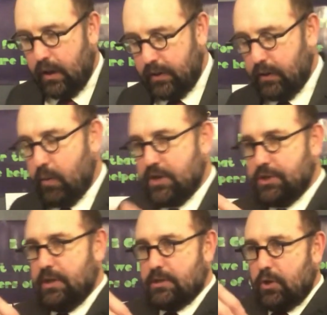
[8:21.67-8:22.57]
The
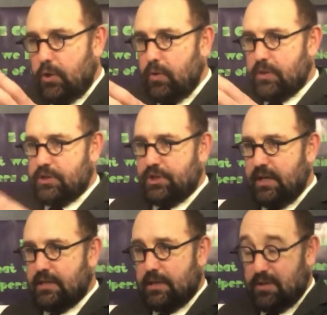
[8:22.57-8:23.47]
question is, who is
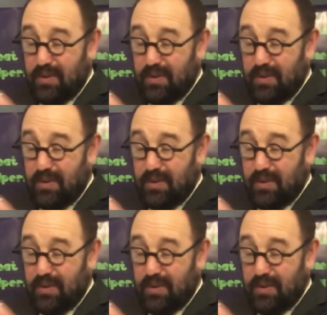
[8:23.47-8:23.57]
Jesus?